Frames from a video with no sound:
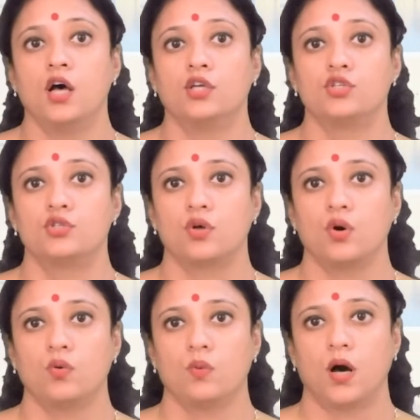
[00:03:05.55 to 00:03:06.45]

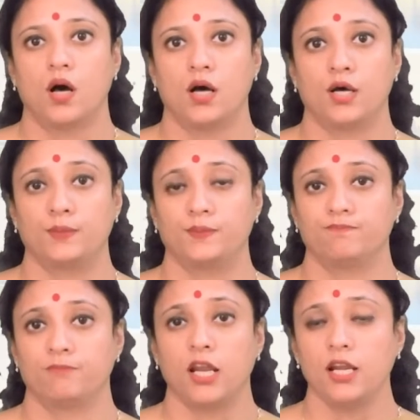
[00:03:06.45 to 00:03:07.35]
So,
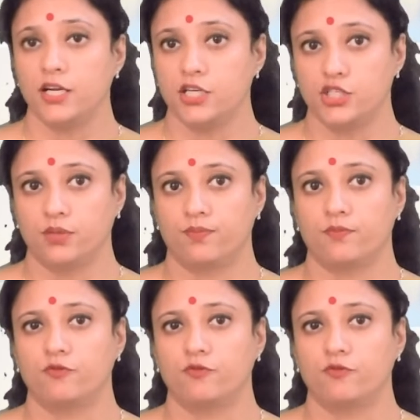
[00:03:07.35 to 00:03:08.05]
in leadership,